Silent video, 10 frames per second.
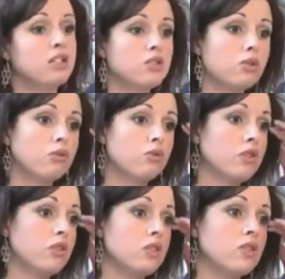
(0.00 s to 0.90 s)
So for
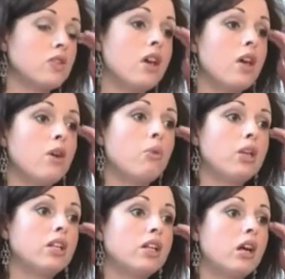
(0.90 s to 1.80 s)
instance,
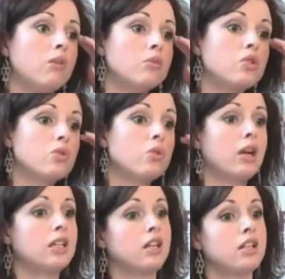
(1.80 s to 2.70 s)
when it comes to
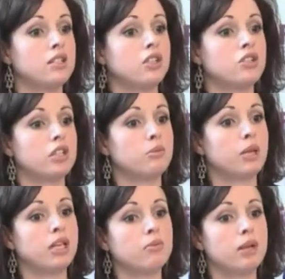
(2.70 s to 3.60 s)
analyzing gender
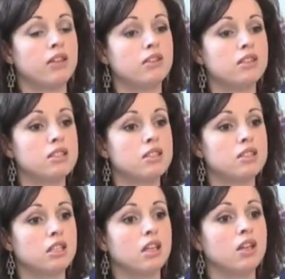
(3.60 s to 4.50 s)
pay gap by ethnicity,